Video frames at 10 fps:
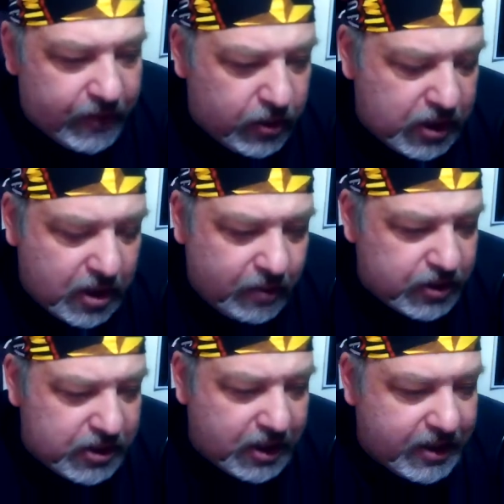I've
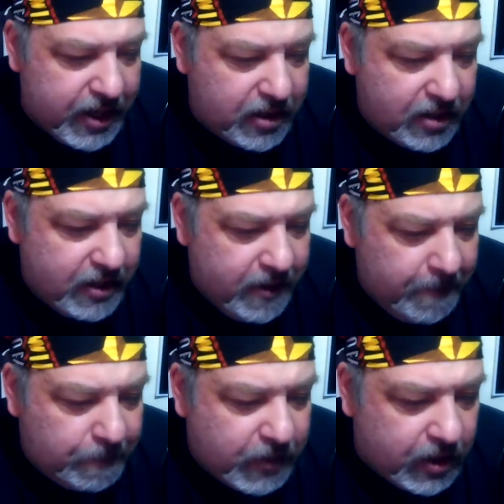always said that.
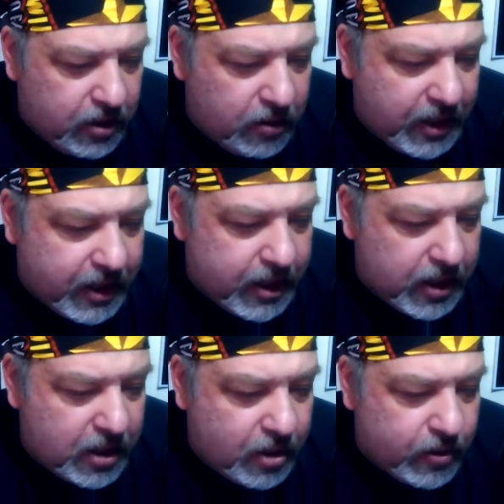
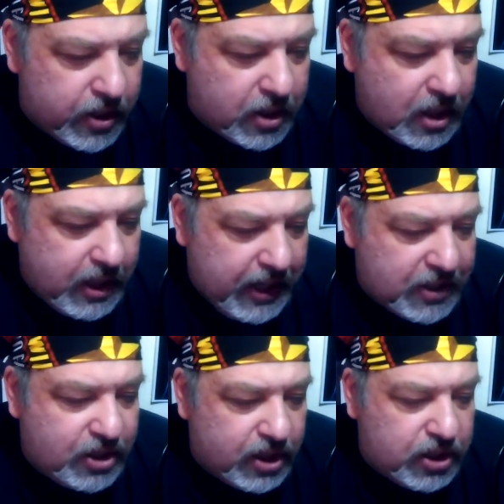
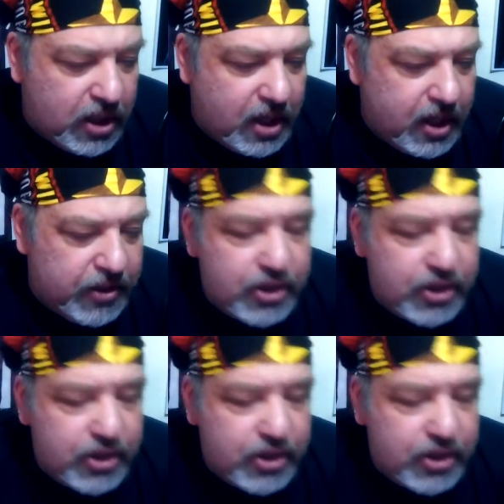It's such a.